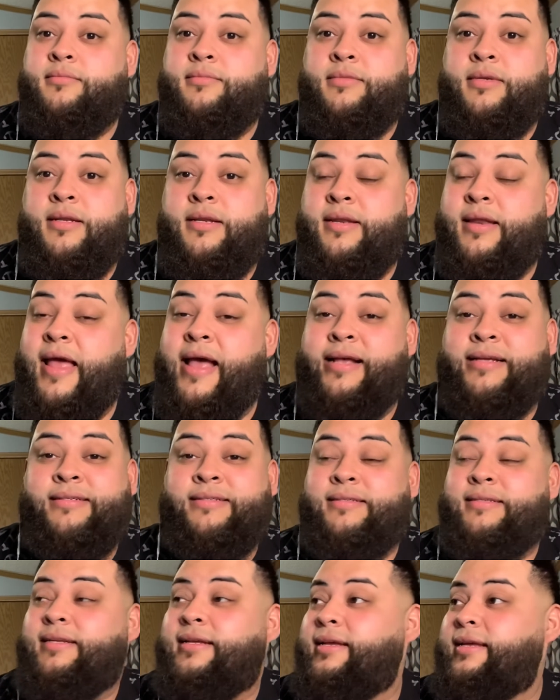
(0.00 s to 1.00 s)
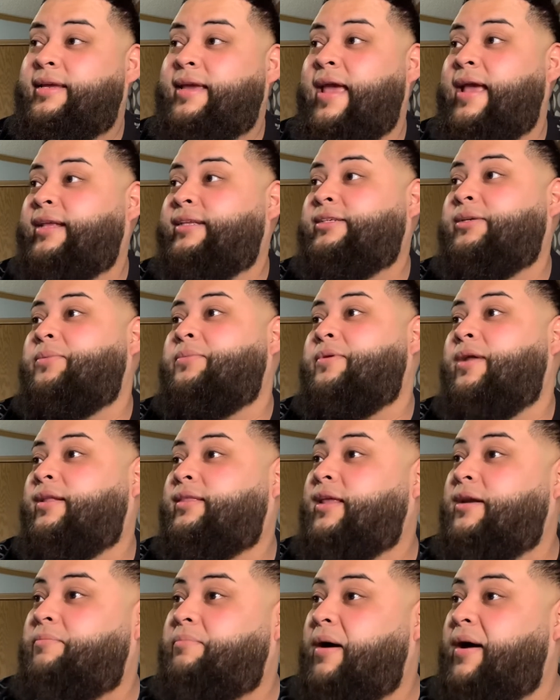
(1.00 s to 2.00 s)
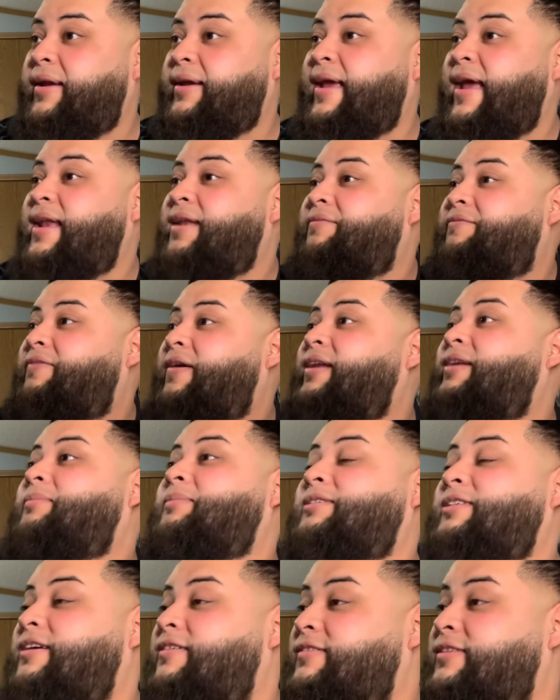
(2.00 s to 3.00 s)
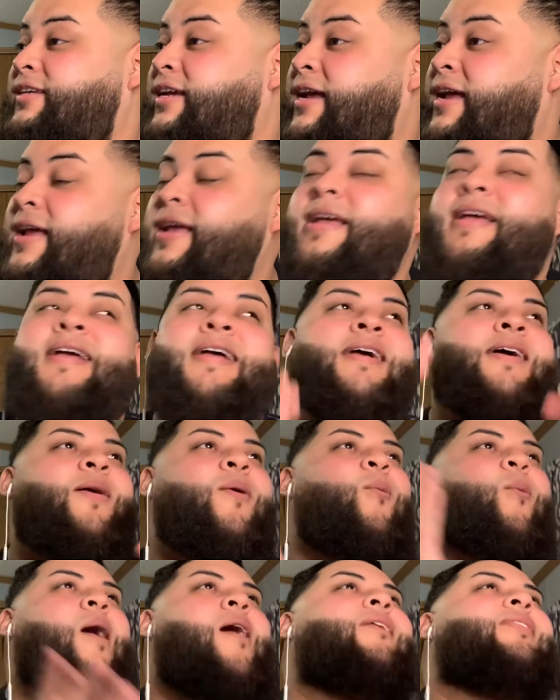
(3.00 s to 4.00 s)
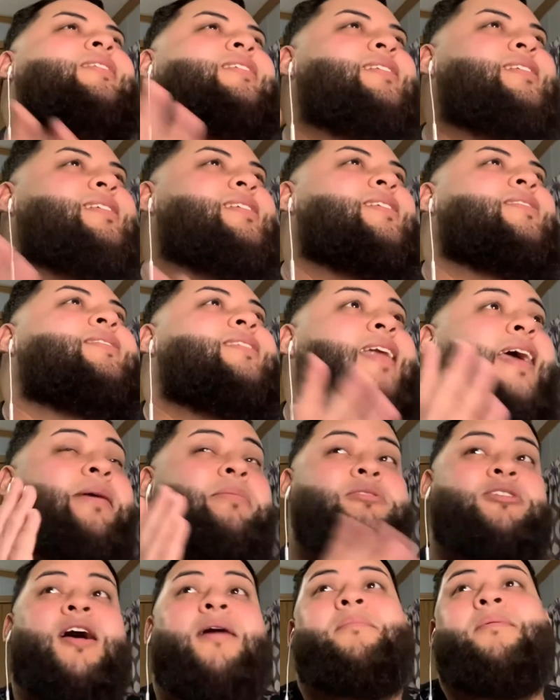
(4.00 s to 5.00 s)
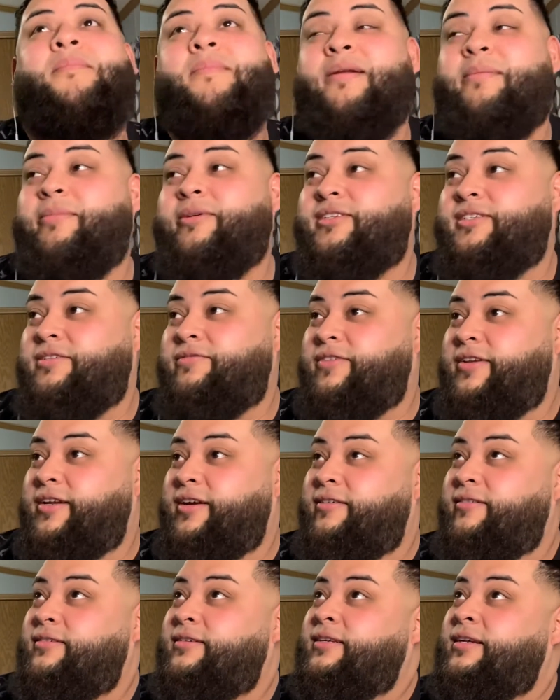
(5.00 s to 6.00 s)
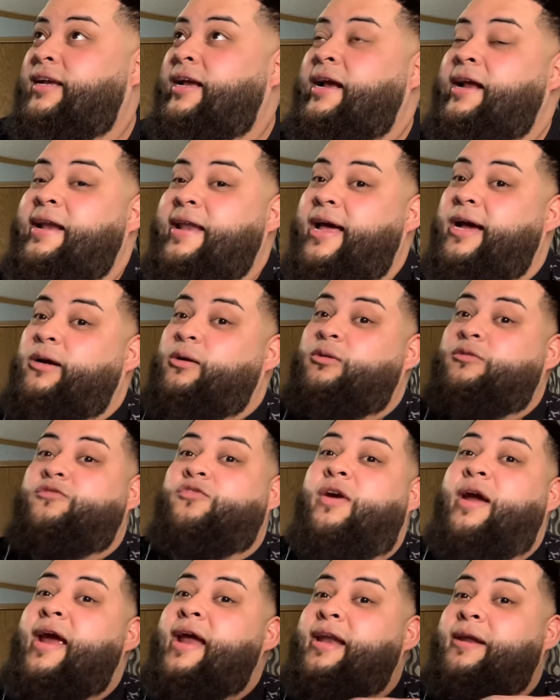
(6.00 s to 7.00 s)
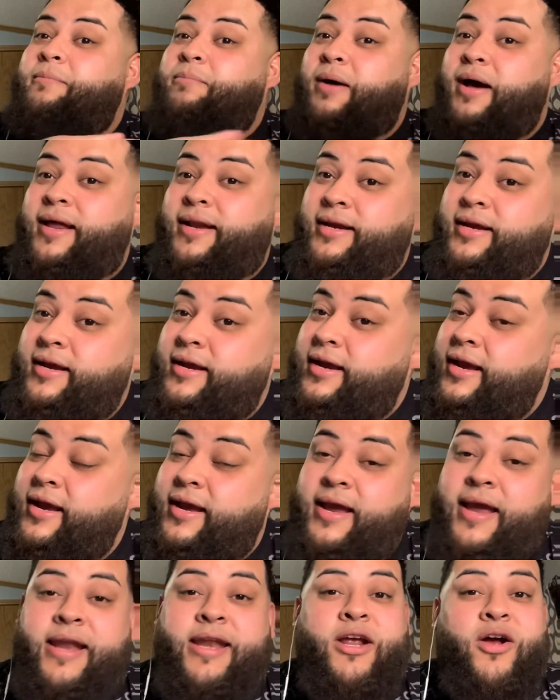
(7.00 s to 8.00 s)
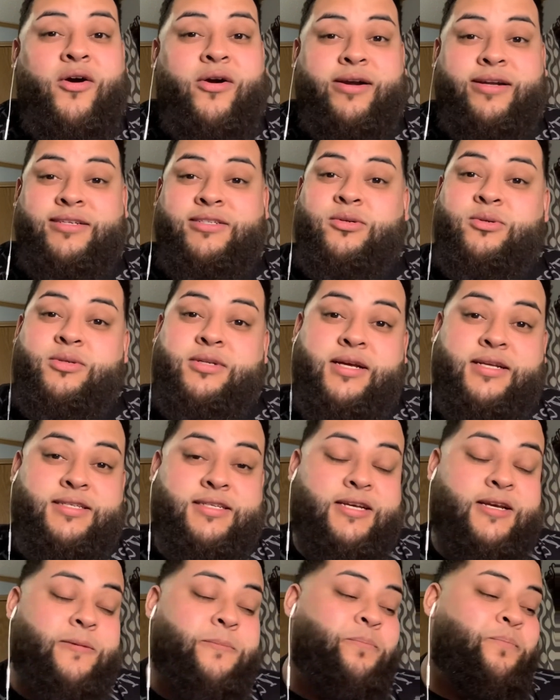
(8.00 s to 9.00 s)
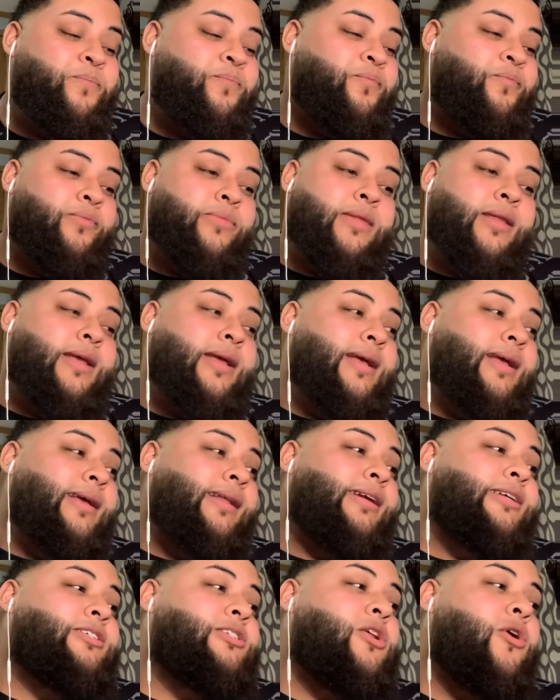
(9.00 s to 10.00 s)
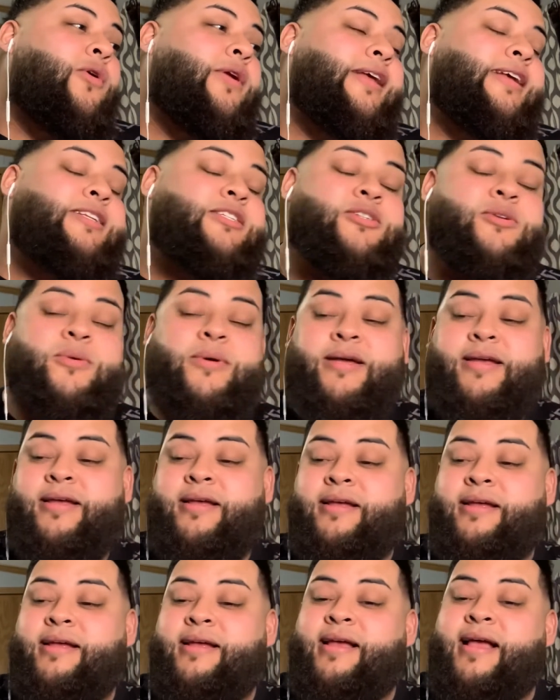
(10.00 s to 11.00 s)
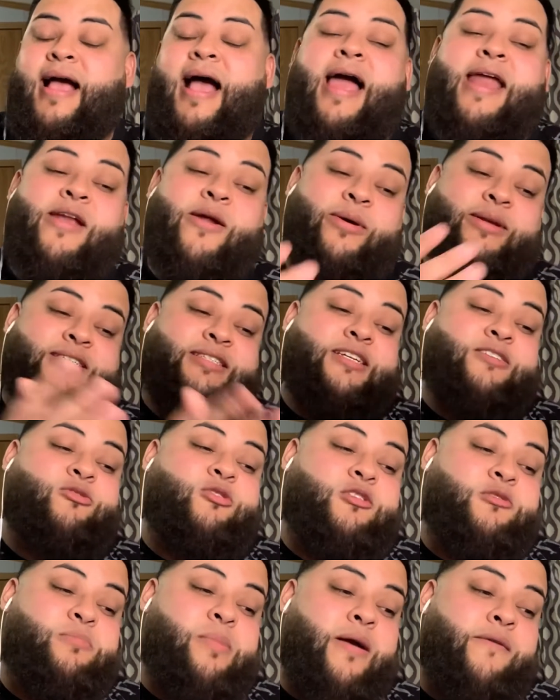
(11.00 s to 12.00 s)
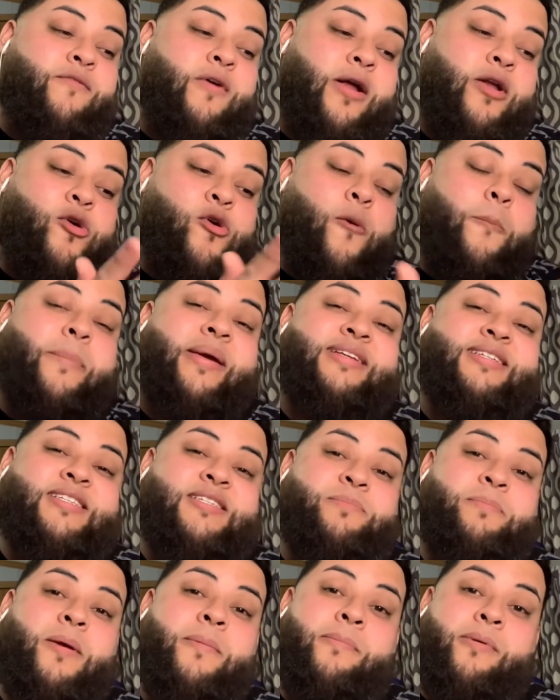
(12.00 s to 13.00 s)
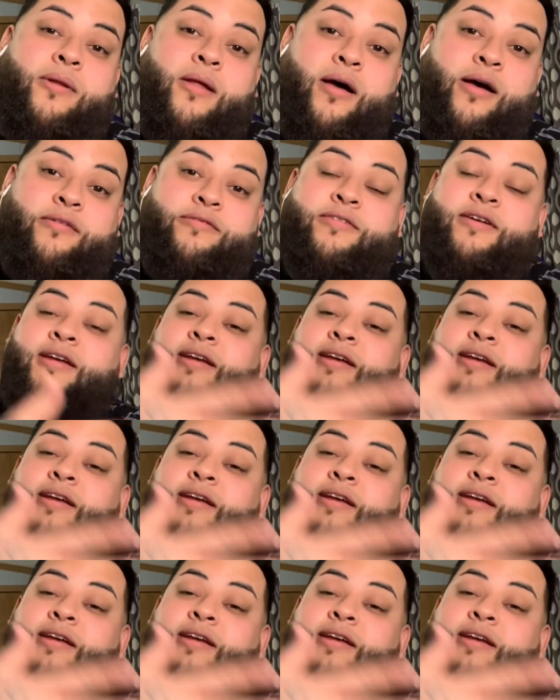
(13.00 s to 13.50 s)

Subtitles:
can't do nothing about it, can't defend themselves, why would you still name drop them in a music video? That goes for anybody, any artist who does it. There's no need to it. I know it's disrespectful. I know it pisses people off.